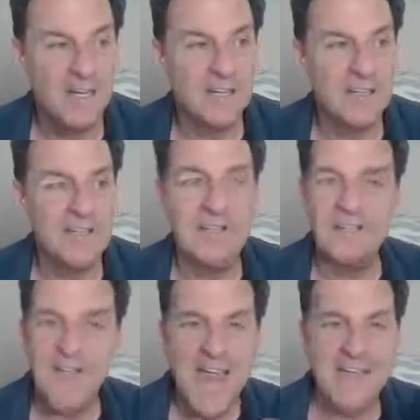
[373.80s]
the
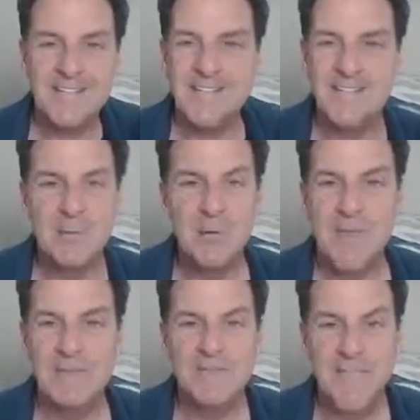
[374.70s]
fantasy
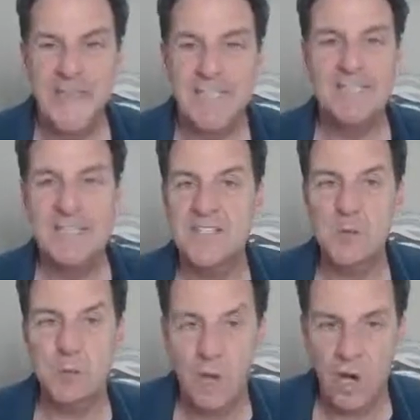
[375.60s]
way of dating
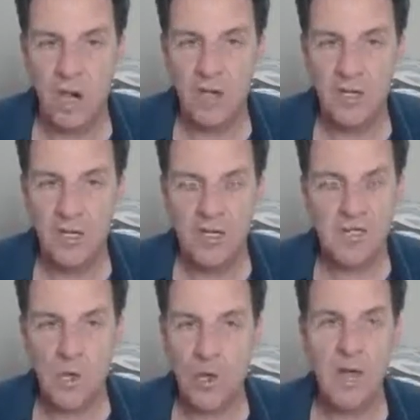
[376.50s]
doesn't work.
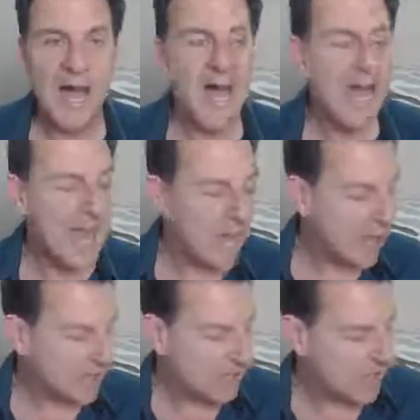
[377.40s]
This whole
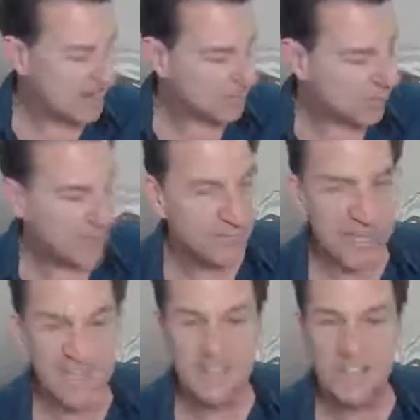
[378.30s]
hierarchy-based way of
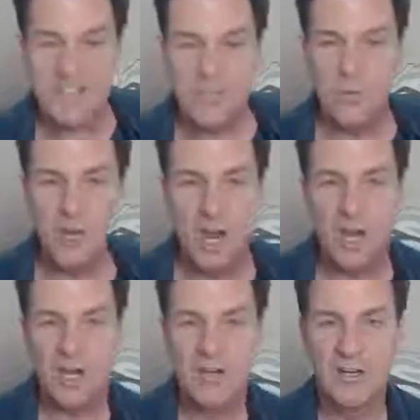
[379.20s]
dating doesn't
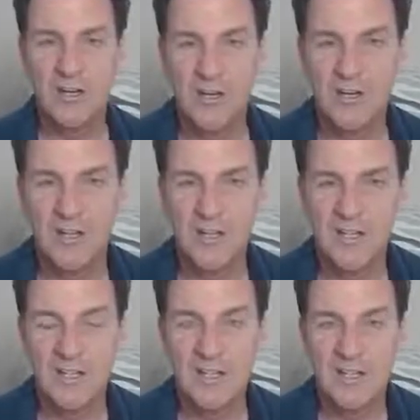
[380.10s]
work.
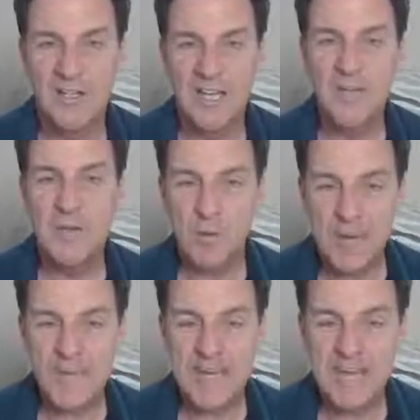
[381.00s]
If you
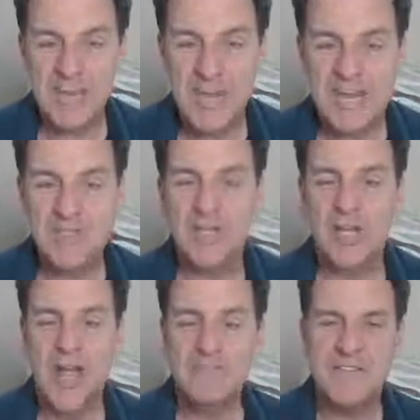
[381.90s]
want to make a change in
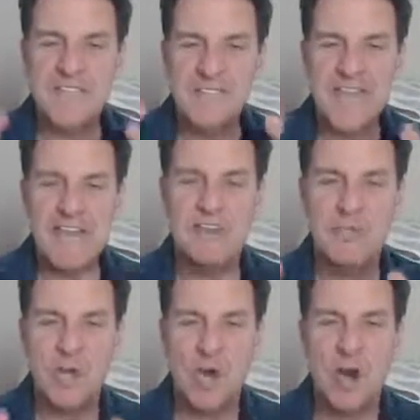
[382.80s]
your life, then take
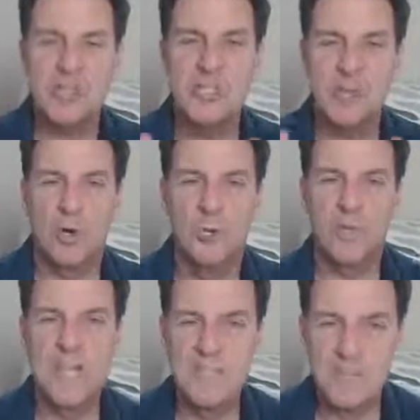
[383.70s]
charge of your
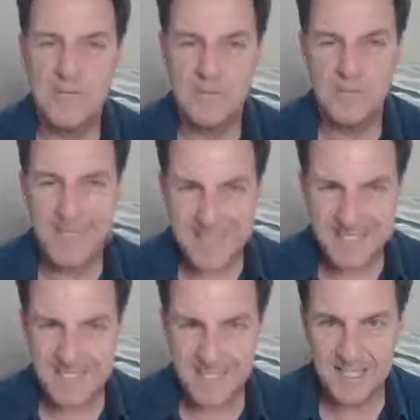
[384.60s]
relationship
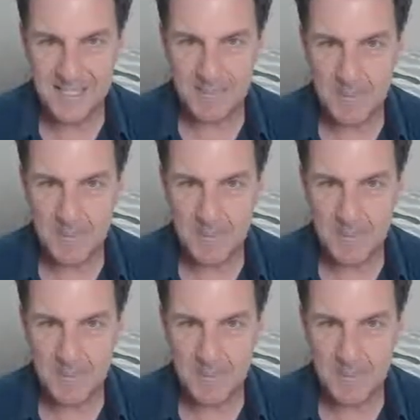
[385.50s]
destiny.